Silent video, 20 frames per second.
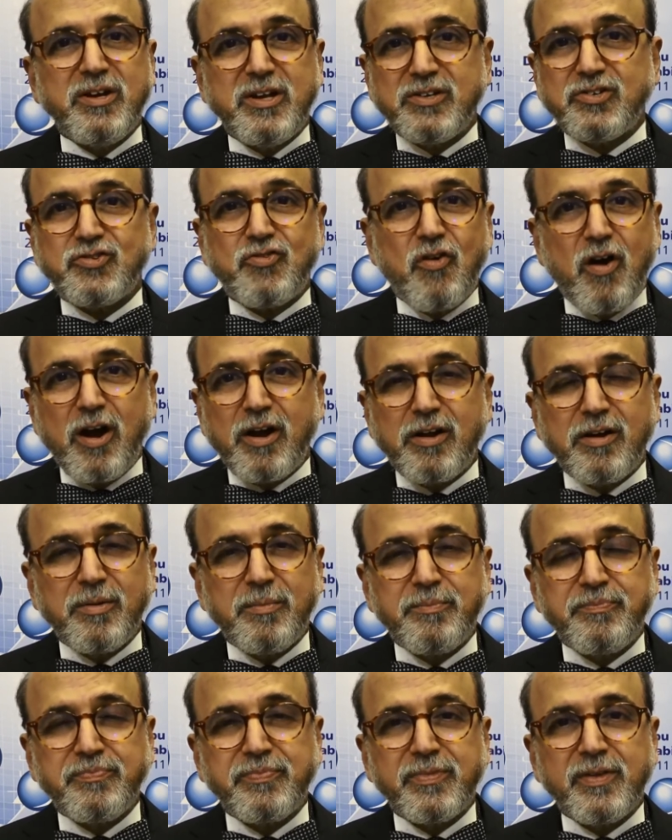destroyed.
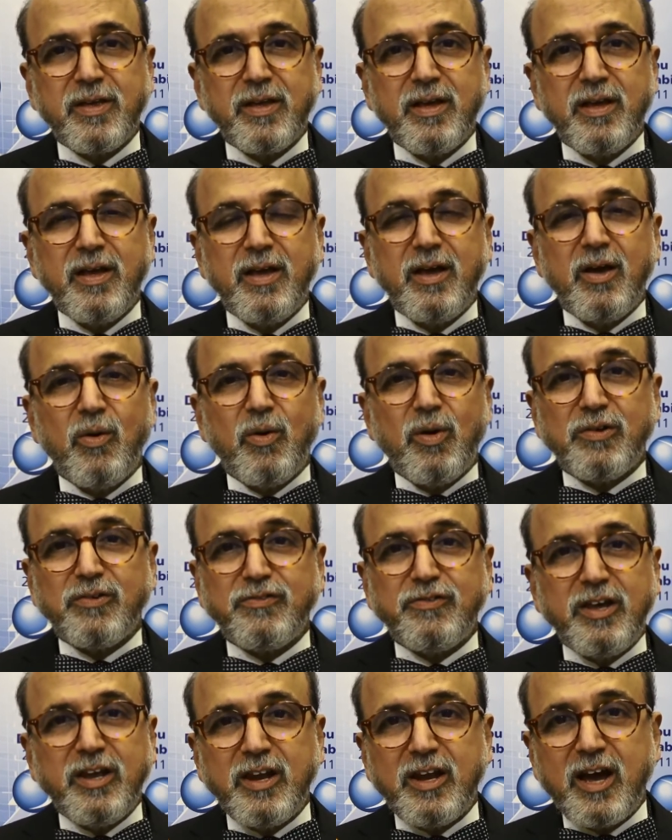We have
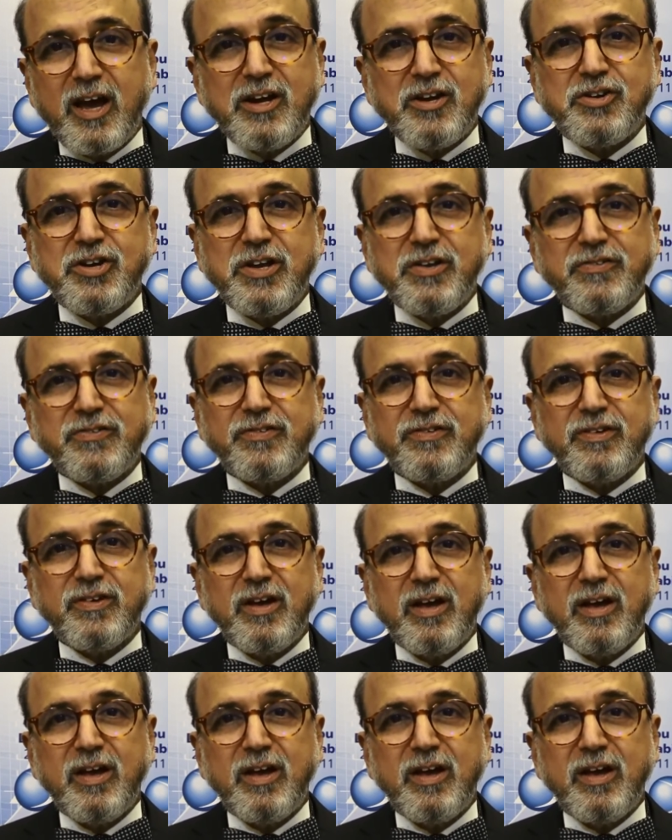seen countries